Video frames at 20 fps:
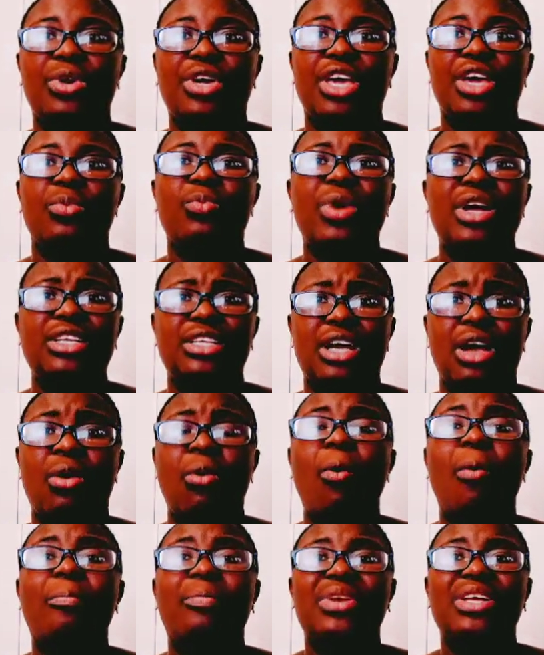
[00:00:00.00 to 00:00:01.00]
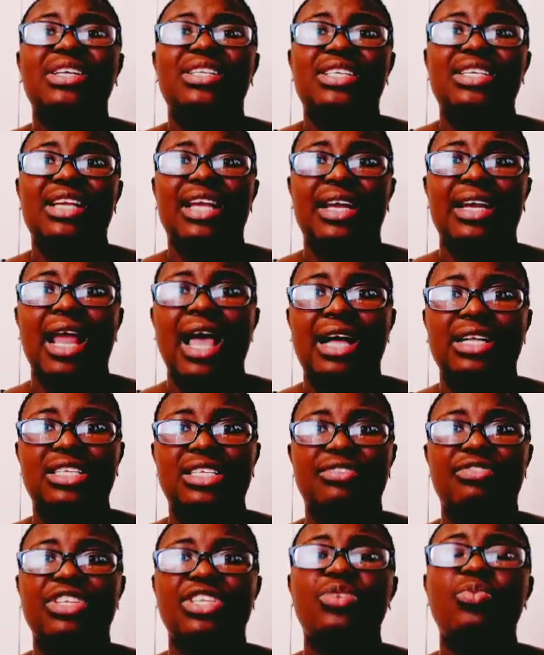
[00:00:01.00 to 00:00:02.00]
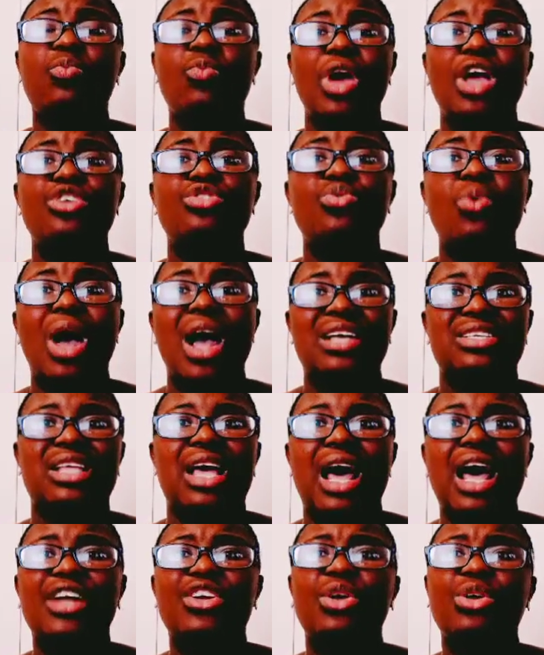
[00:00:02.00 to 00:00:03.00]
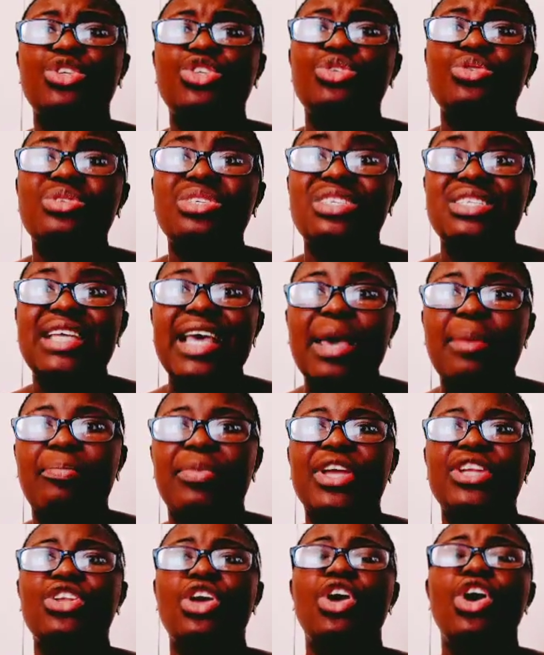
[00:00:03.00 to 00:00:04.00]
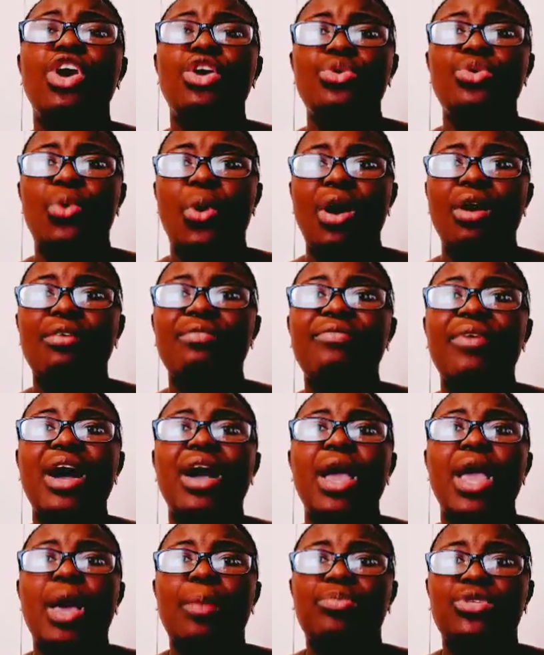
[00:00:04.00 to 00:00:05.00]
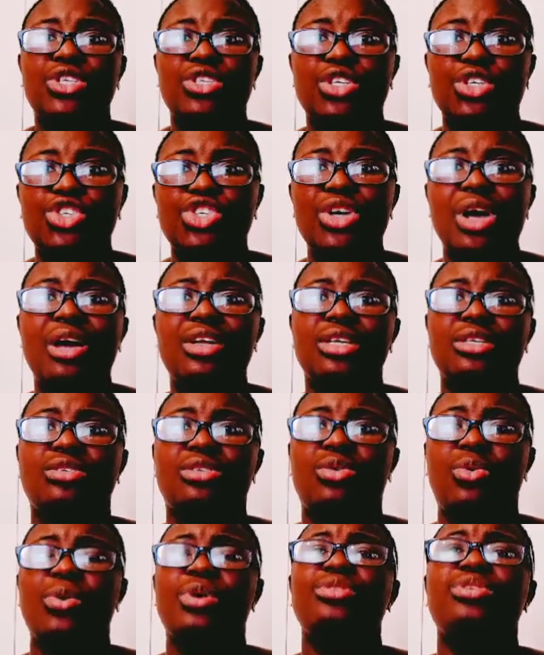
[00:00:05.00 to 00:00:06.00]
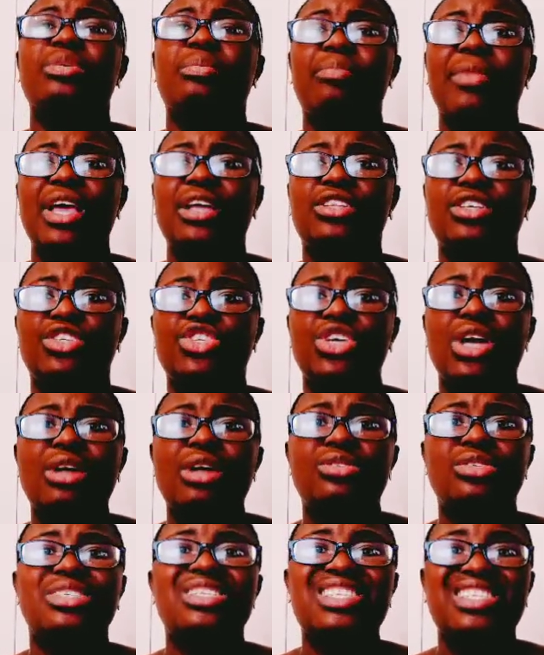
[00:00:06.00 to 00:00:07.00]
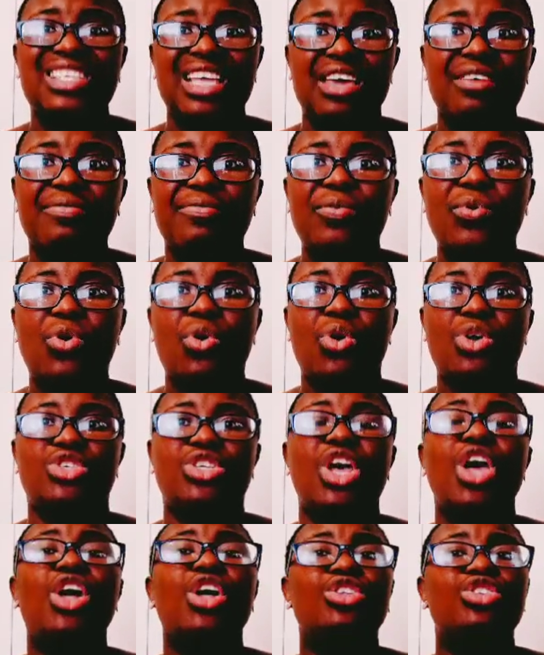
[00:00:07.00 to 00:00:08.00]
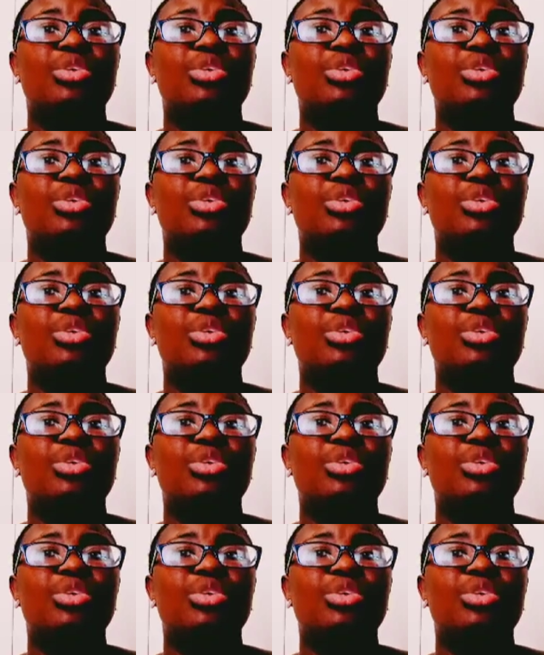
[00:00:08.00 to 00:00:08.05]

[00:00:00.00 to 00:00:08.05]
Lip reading: Okay, when they are completing an activity, when you as the adult, you step in, you offer help to the child, it's going to make the child to stay focused